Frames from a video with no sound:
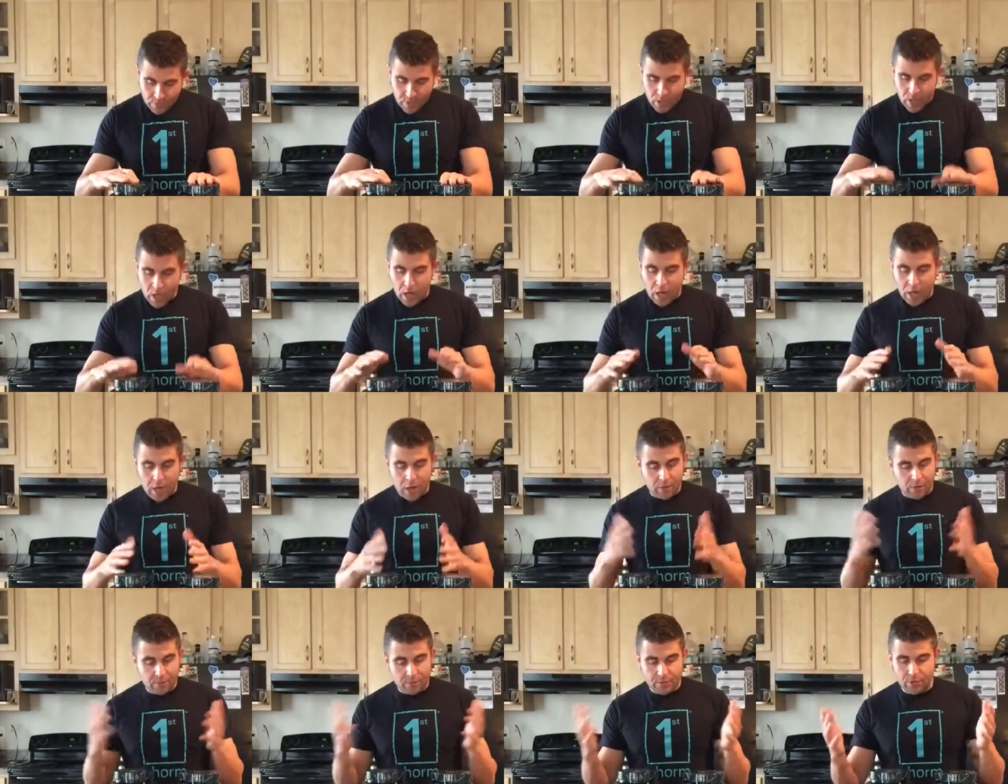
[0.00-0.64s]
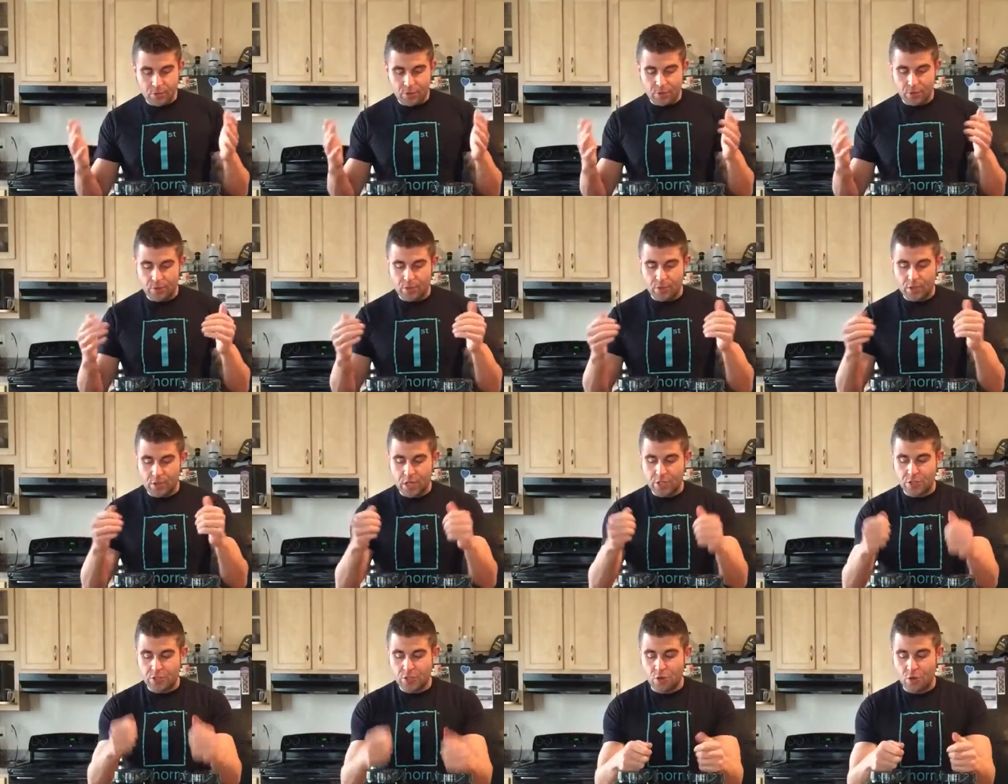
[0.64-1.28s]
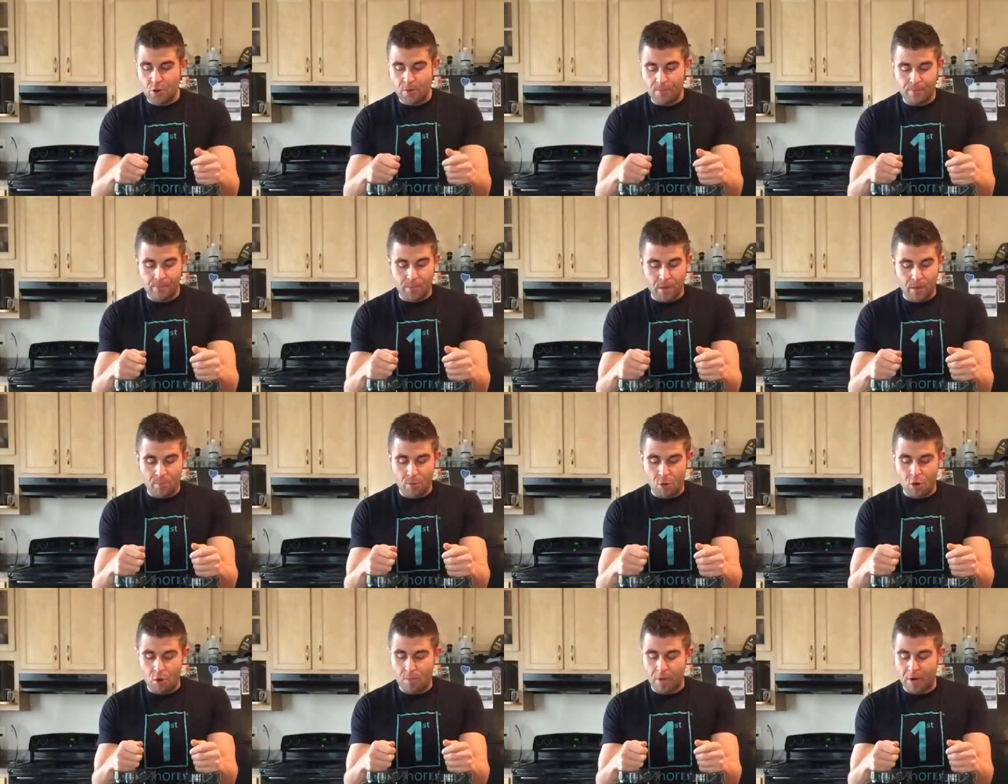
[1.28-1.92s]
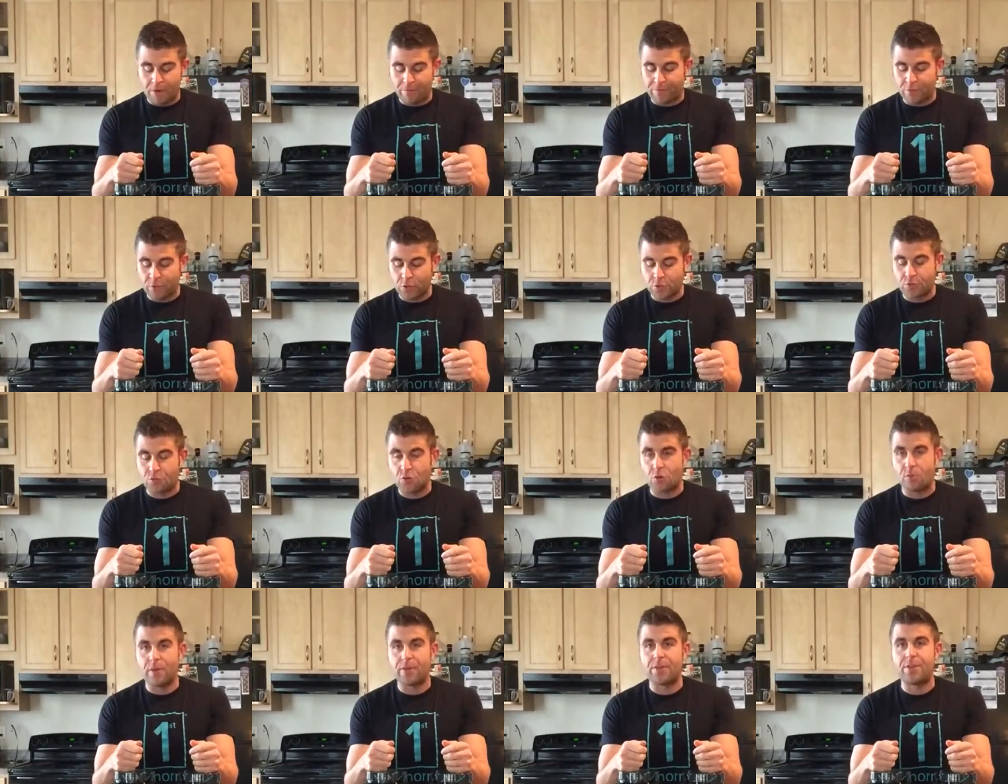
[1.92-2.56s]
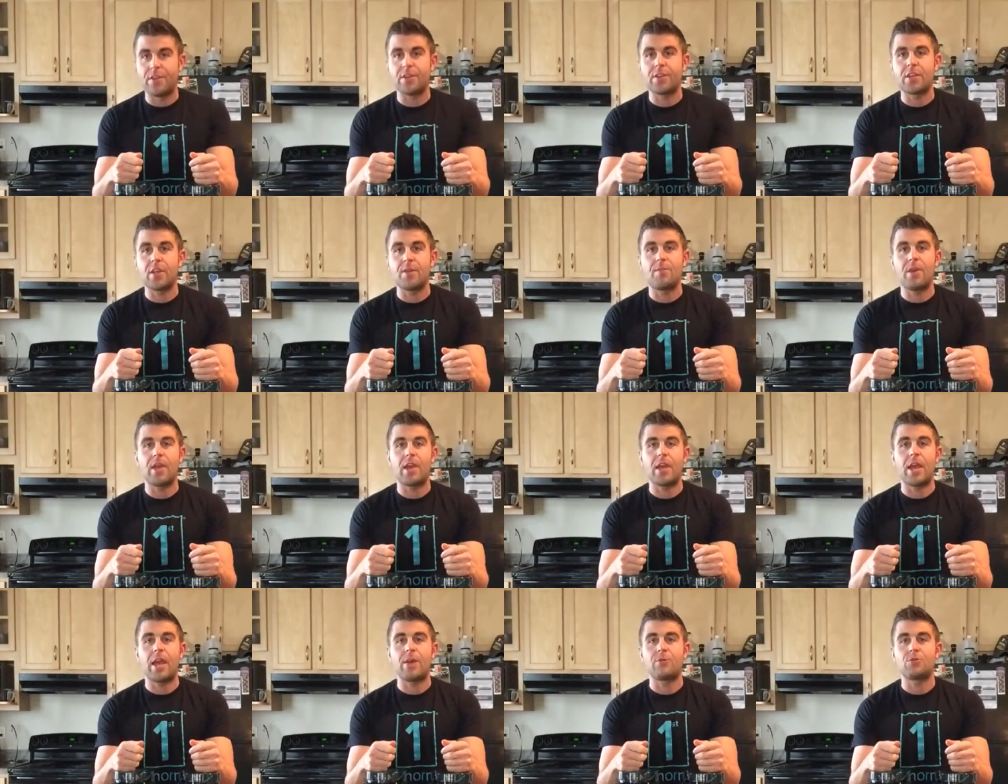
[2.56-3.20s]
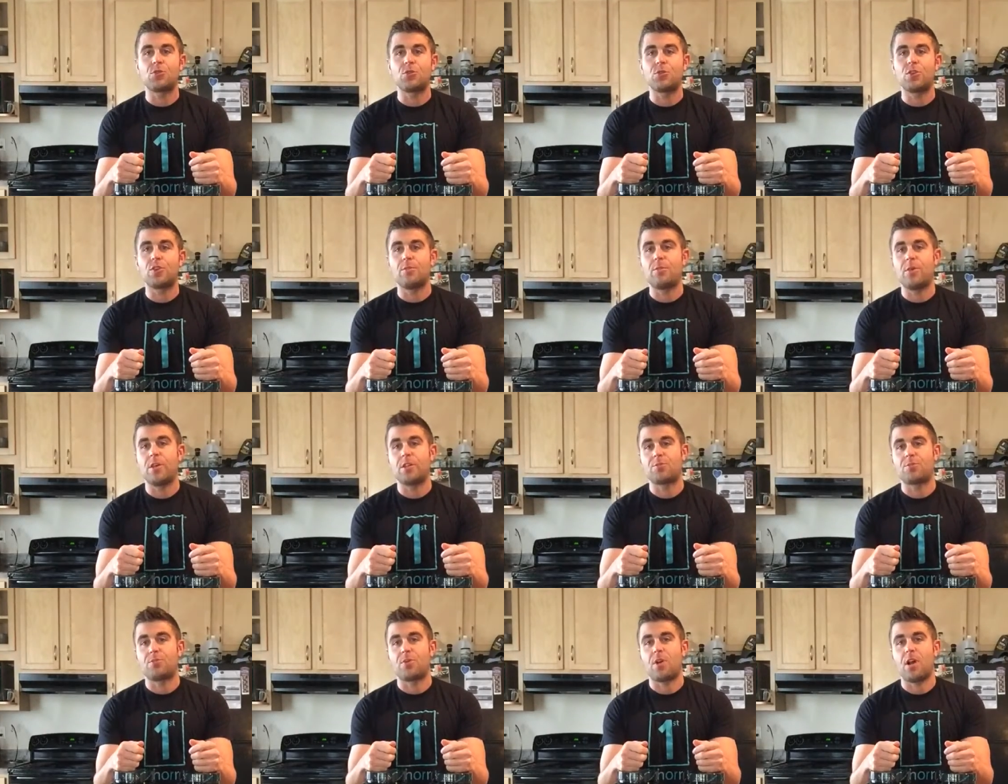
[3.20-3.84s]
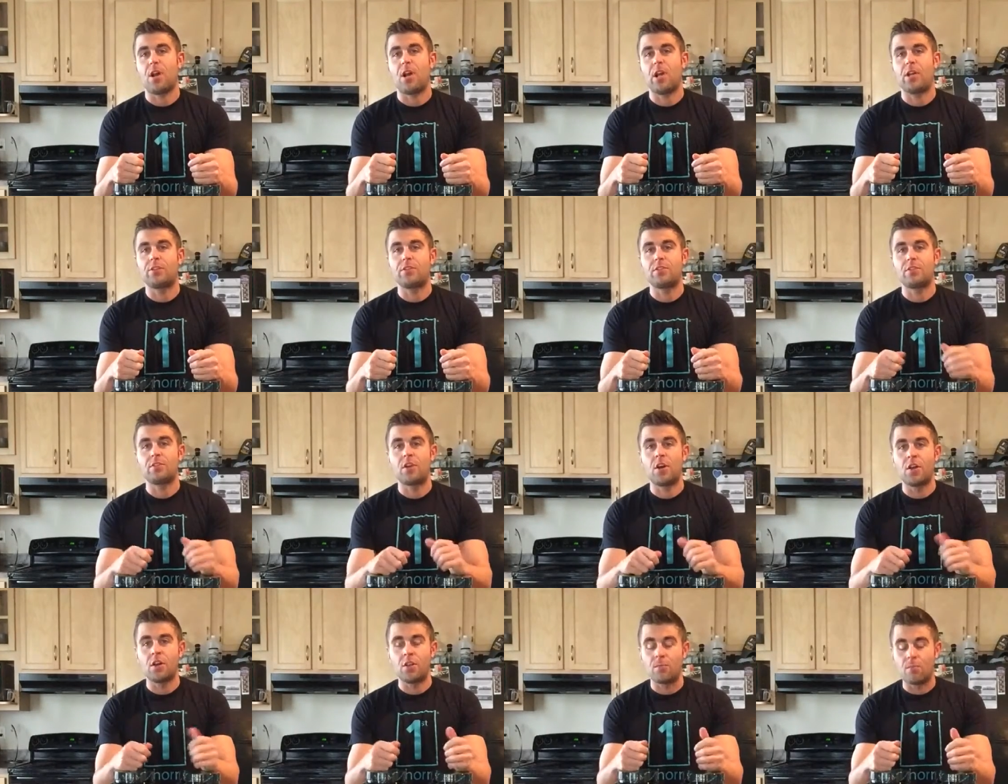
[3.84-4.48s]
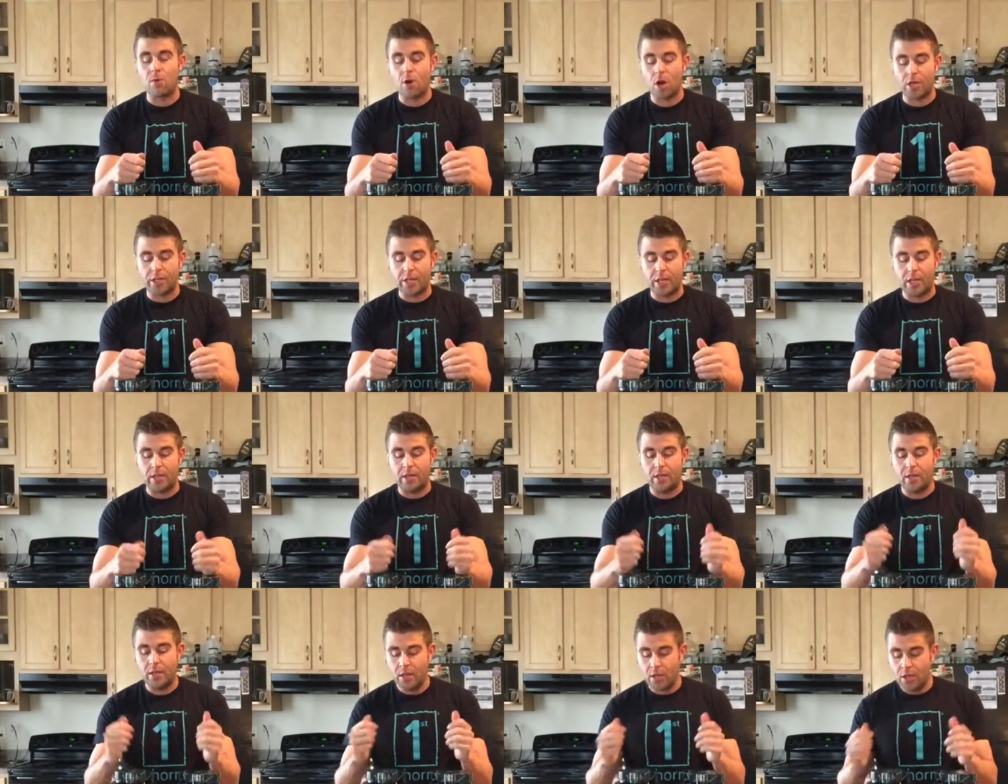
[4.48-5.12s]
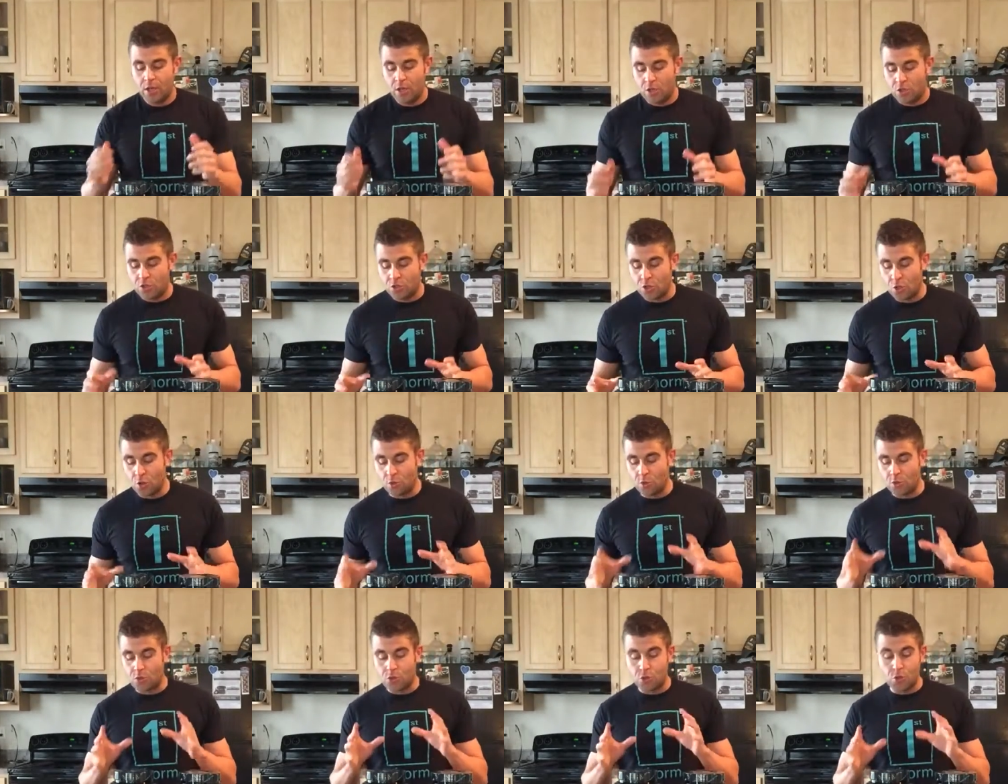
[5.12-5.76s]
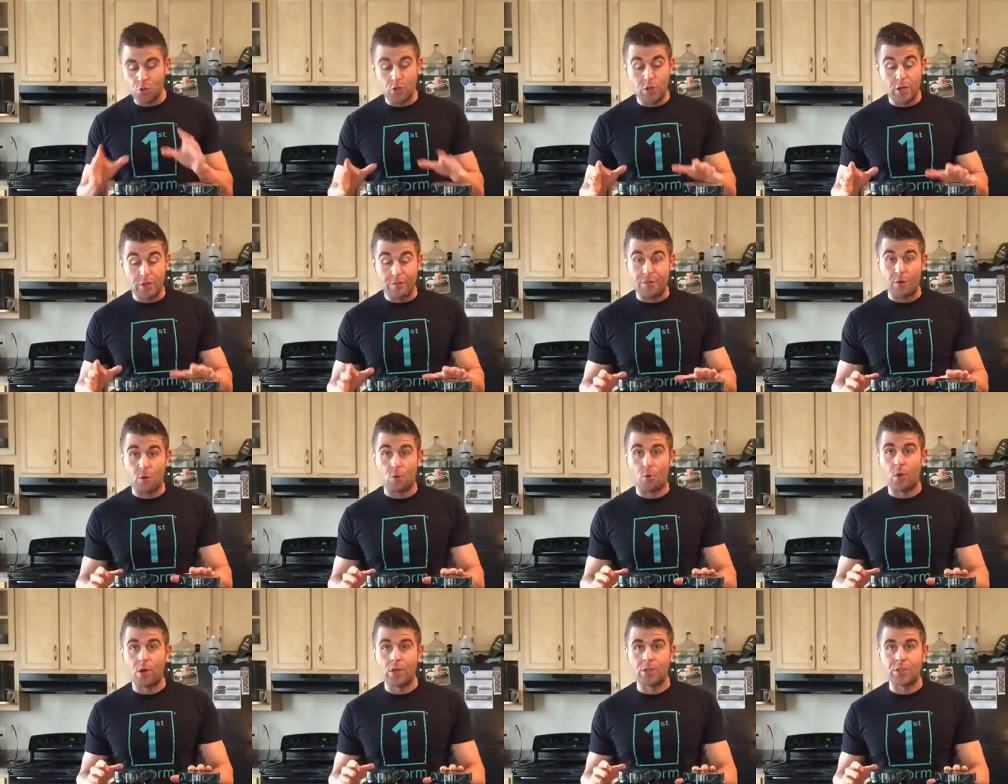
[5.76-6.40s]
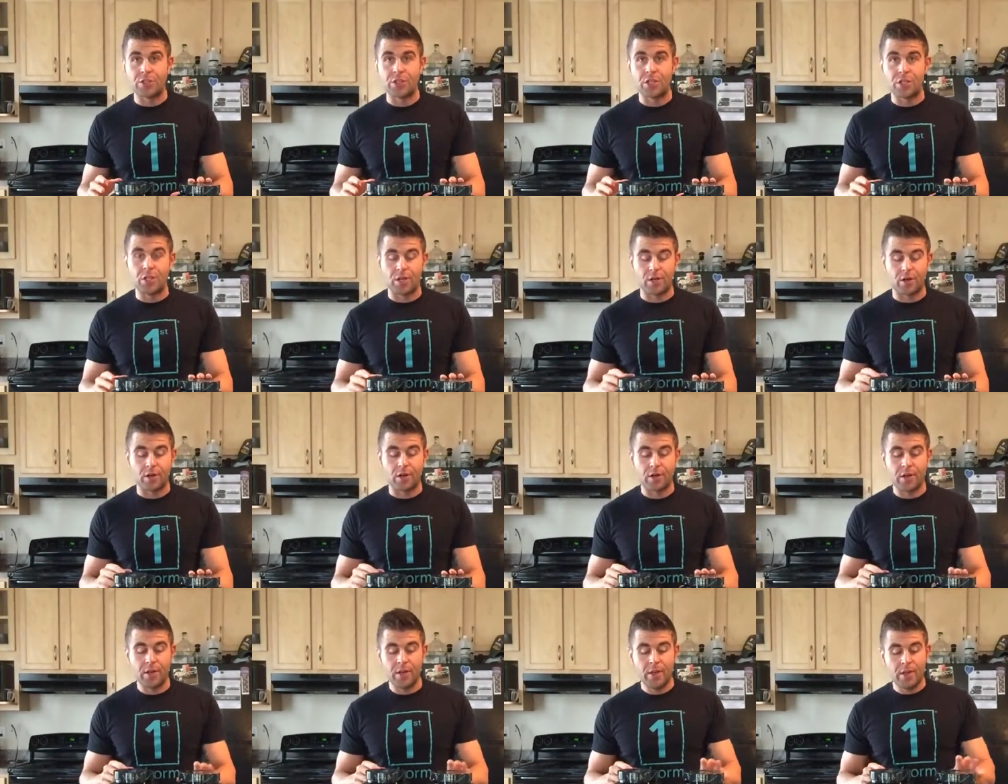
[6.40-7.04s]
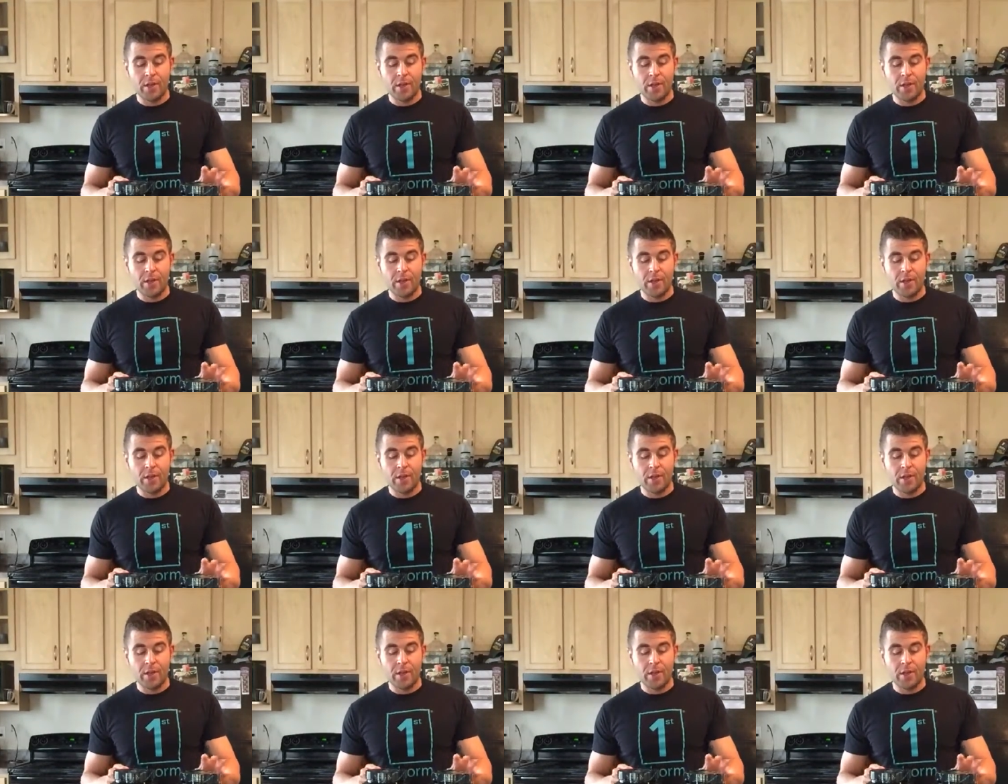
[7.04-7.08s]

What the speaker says: You guys know I'm all about First Form. I think they make absolutely the best products on the market. So 2 different ones here.